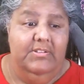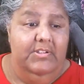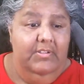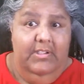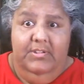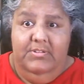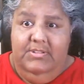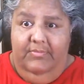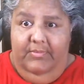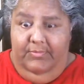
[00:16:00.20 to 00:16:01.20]
and you get
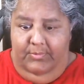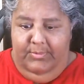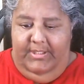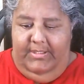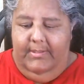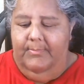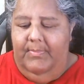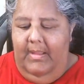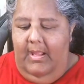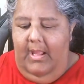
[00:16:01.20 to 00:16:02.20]
yourself a full reading.
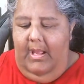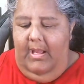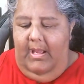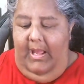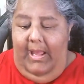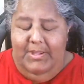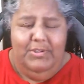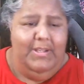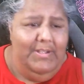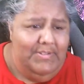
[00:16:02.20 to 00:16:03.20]
And
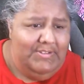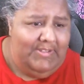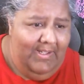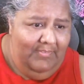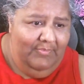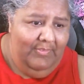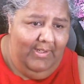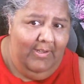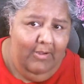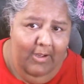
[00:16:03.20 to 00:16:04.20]
you get yourself
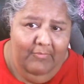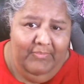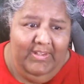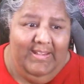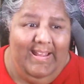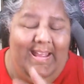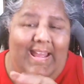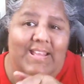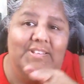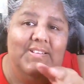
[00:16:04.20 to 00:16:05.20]
a coffee
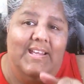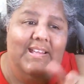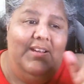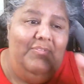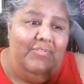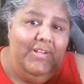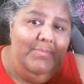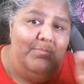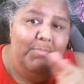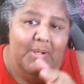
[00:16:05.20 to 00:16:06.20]
and you get a free
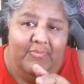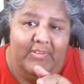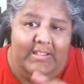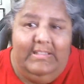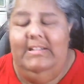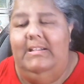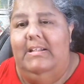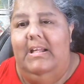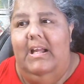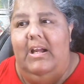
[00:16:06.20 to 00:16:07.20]
muffin
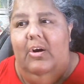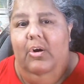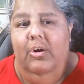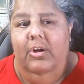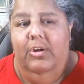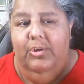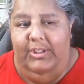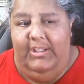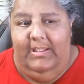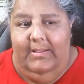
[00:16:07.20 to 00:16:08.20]
or a
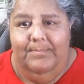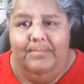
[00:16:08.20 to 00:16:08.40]
cookie.